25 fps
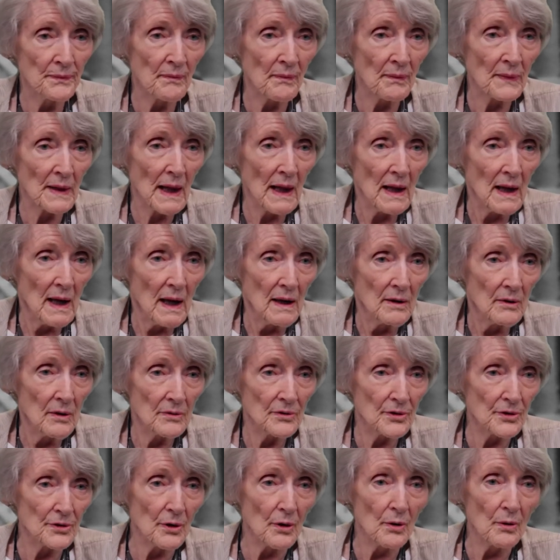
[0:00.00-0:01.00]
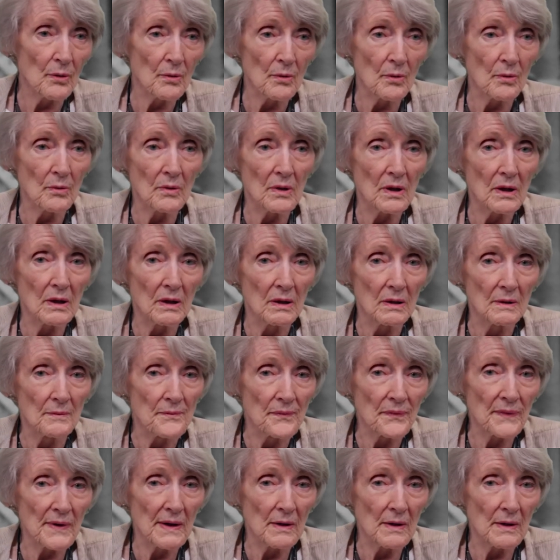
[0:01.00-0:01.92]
Interesting. So um,